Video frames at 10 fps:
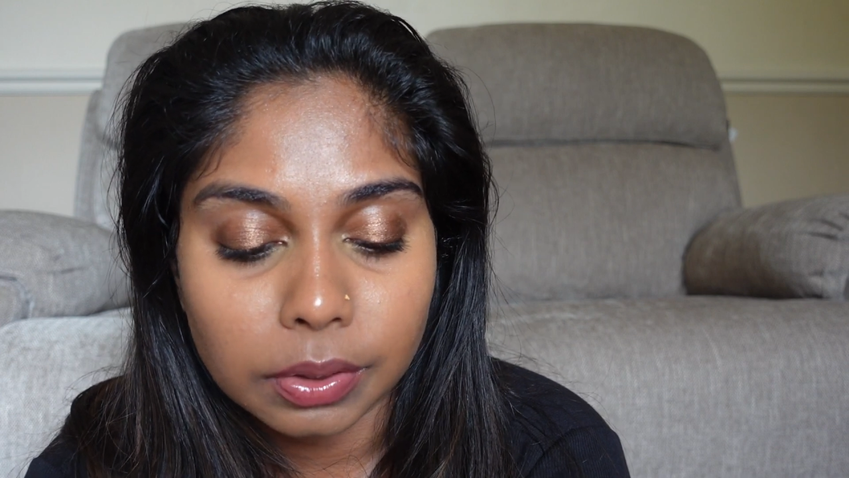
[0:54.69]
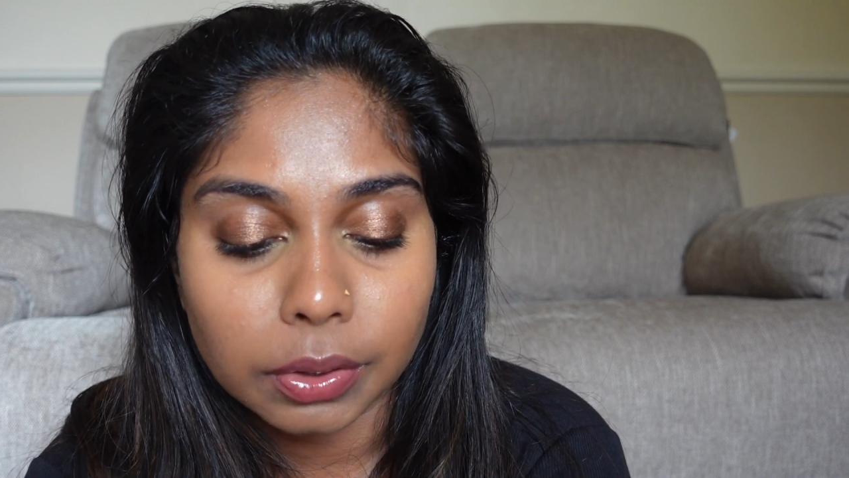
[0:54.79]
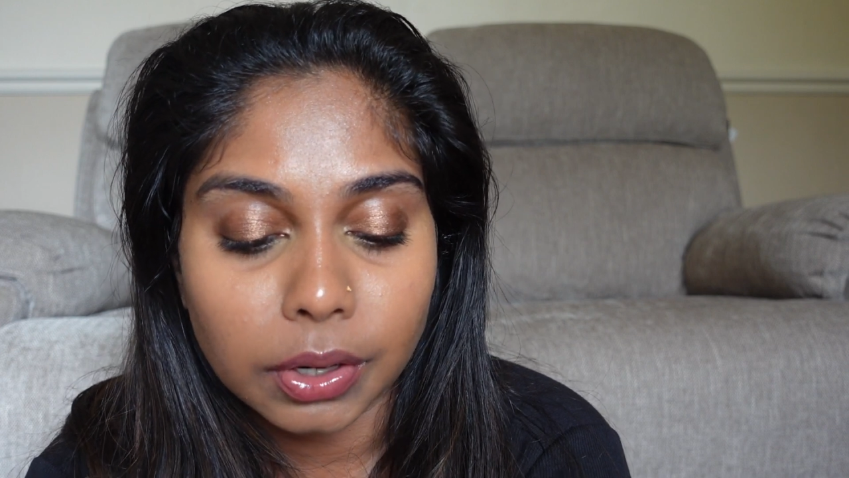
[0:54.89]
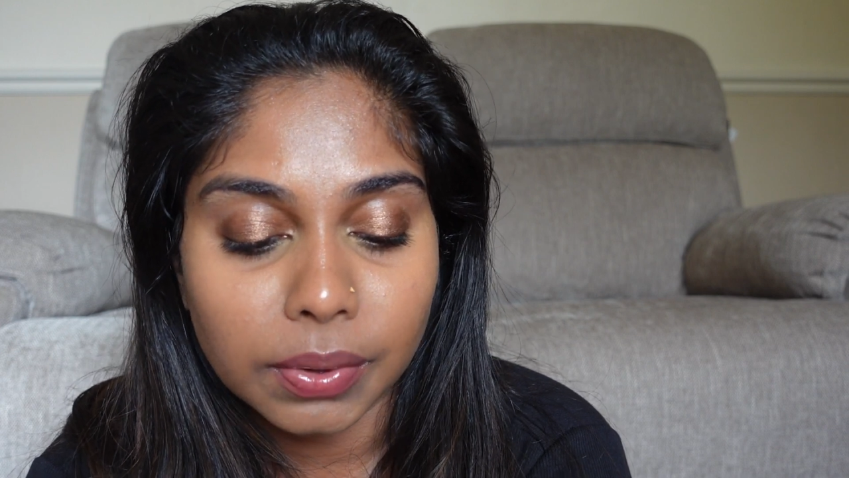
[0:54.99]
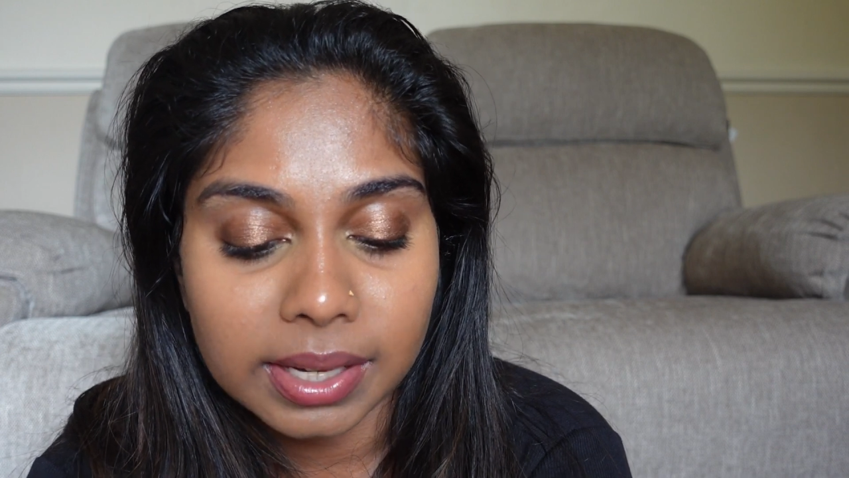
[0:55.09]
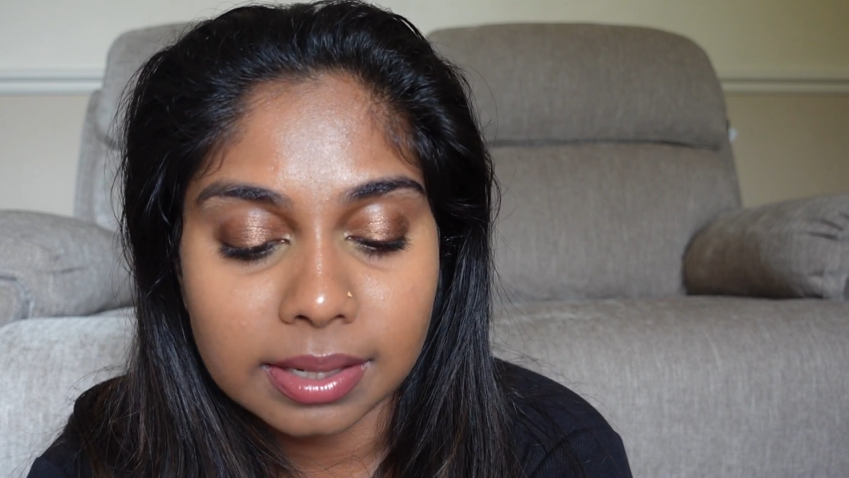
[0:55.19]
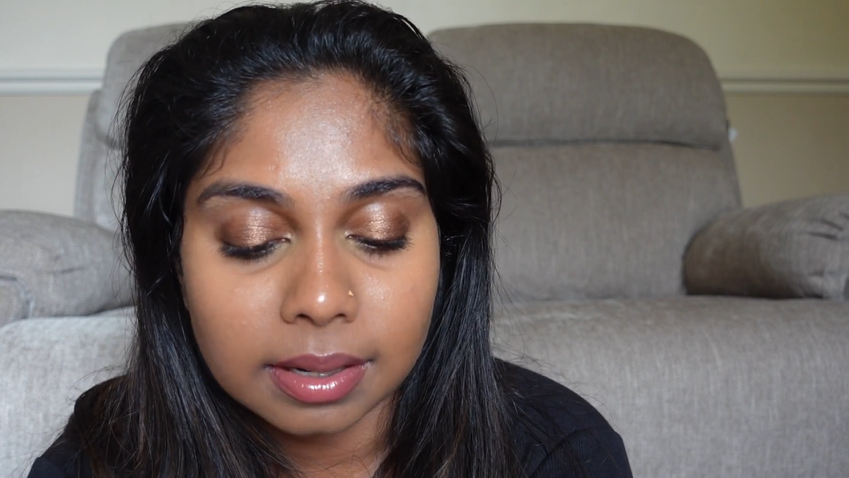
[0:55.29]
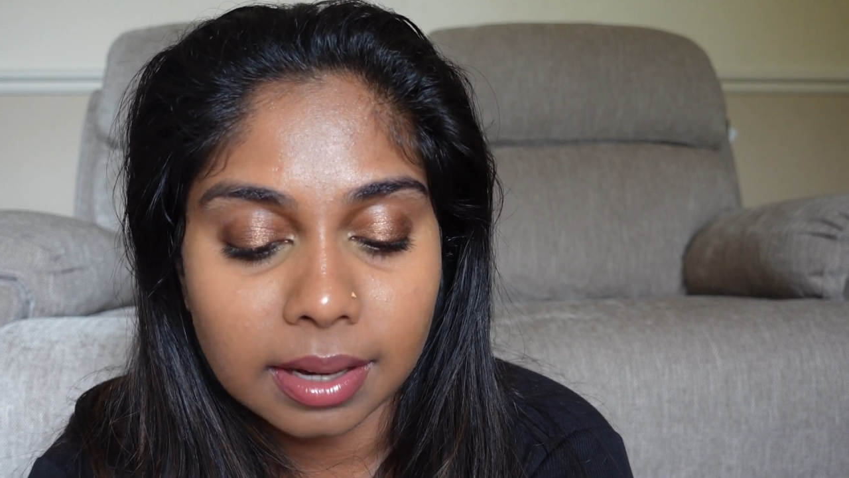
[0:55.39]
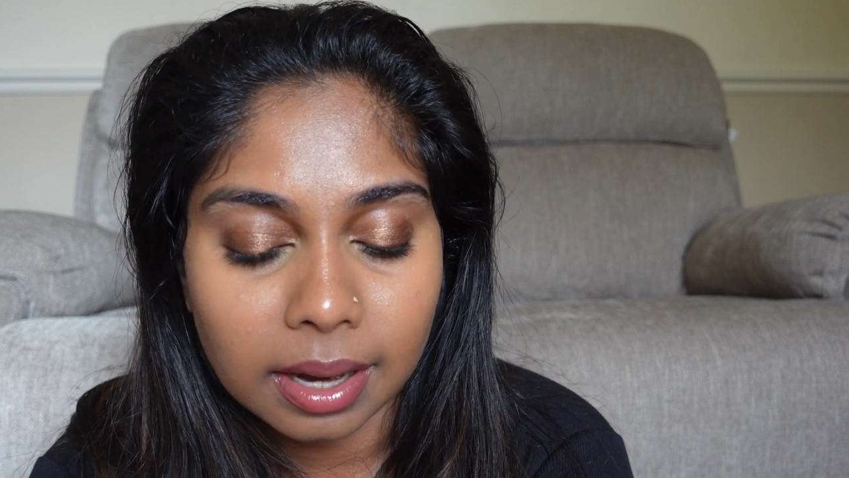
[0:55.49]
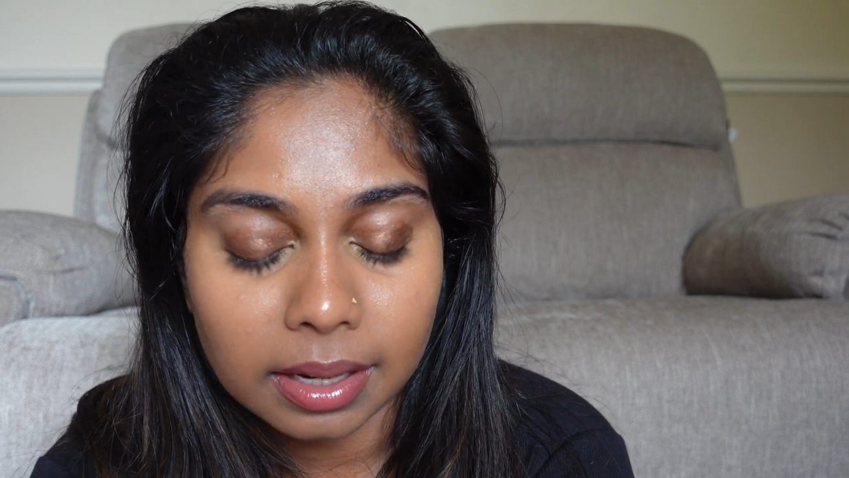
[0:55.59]
No creasing and
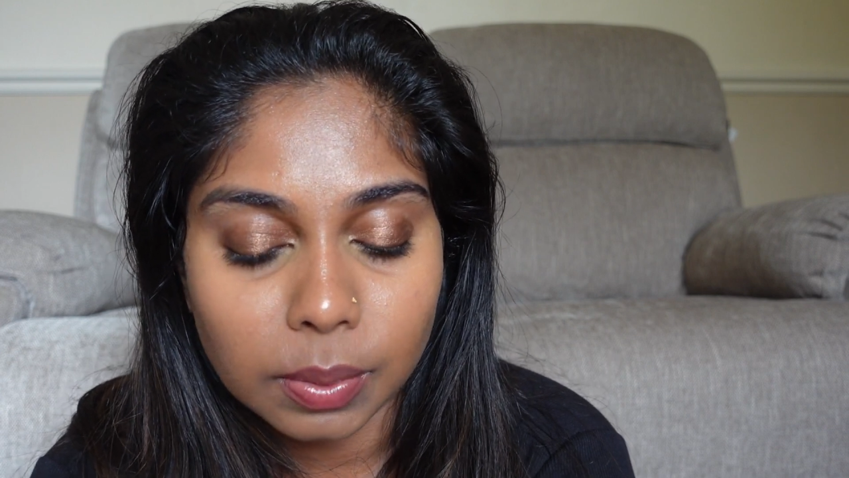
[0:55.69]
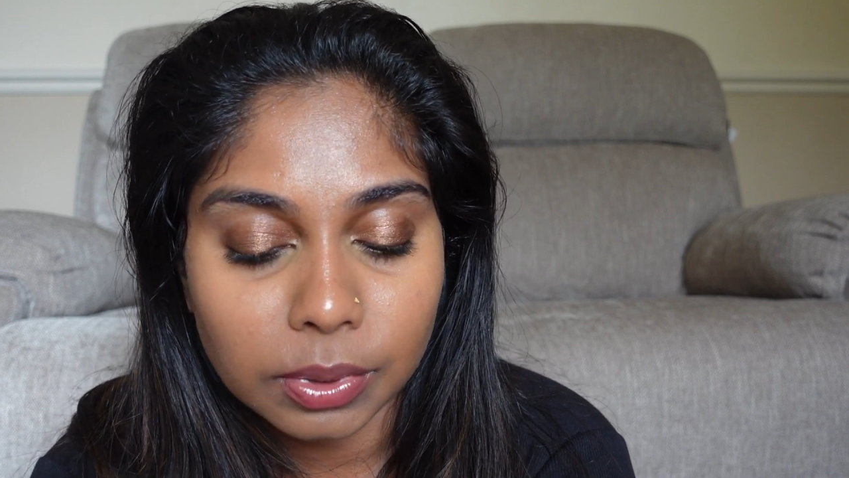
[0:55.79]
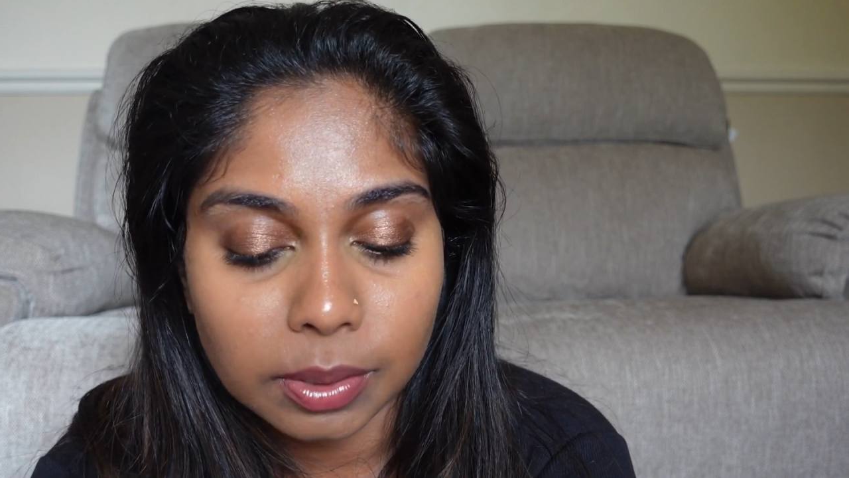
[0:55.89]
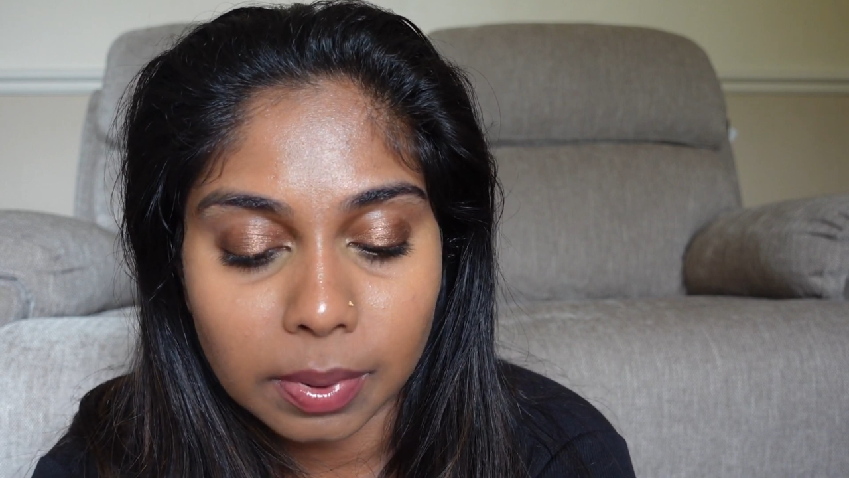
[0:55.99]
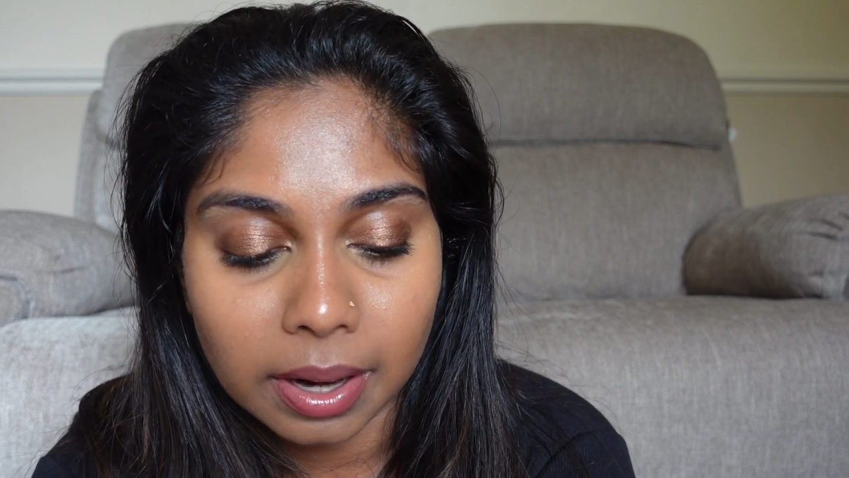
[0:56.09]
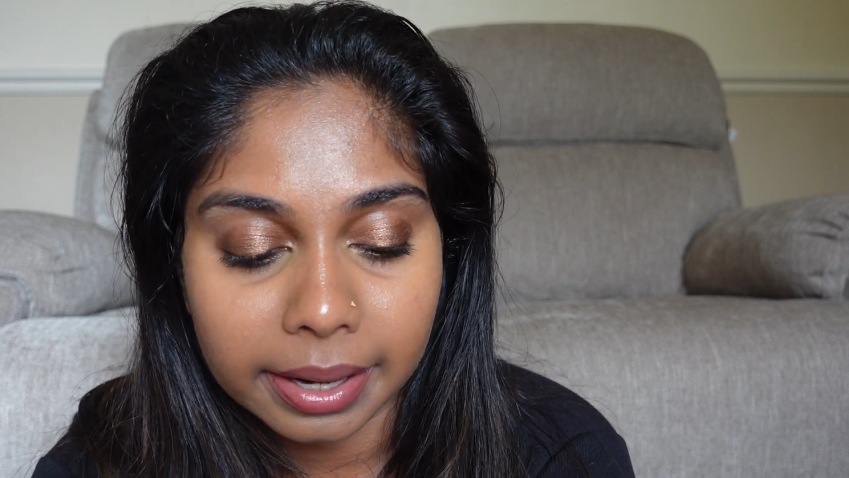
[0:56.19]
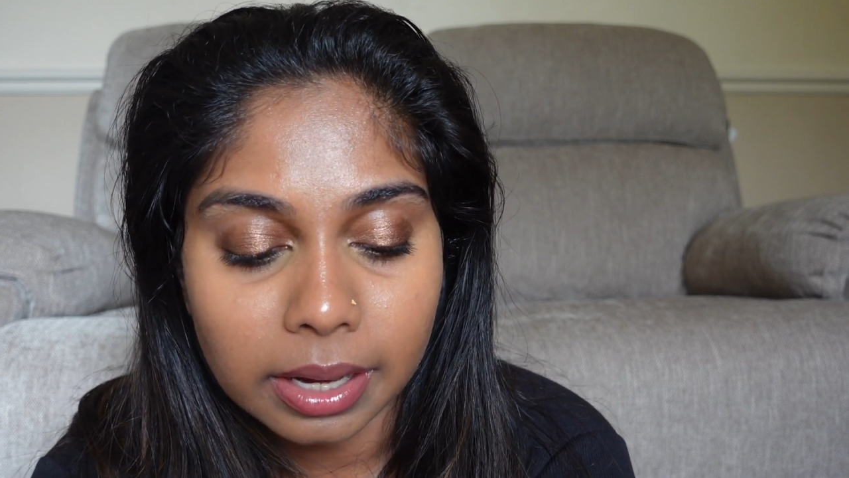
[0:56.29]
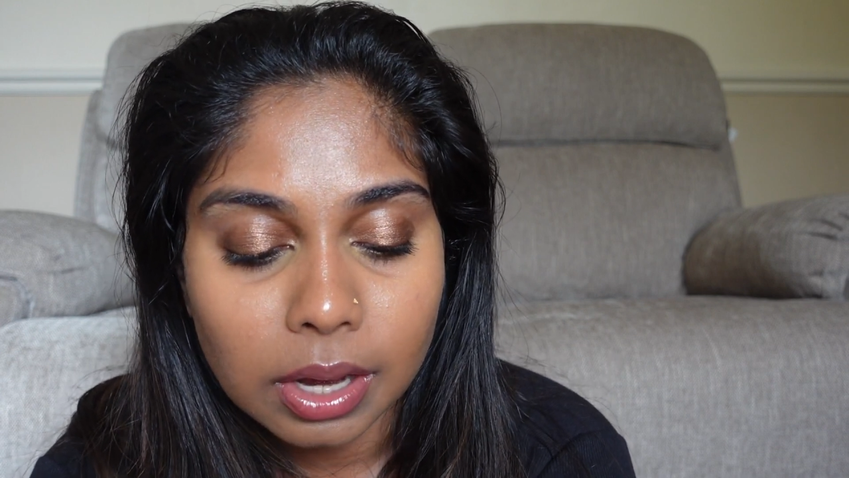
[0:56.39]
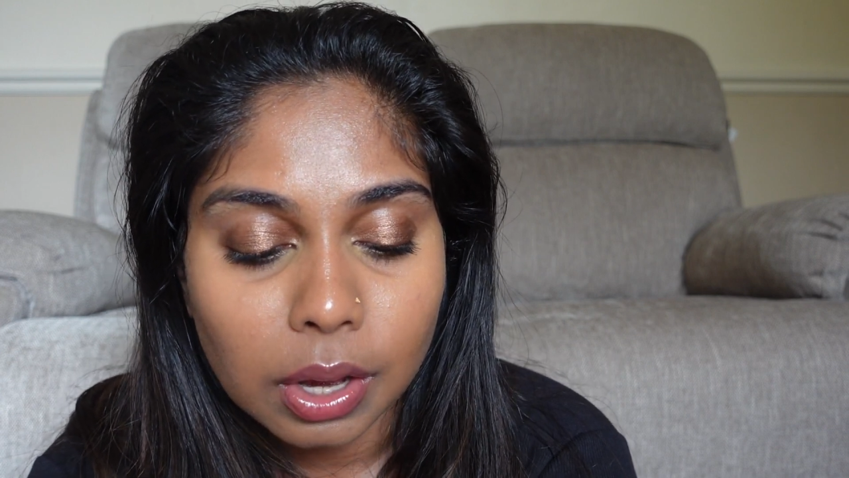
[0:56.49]
caking when you apply it,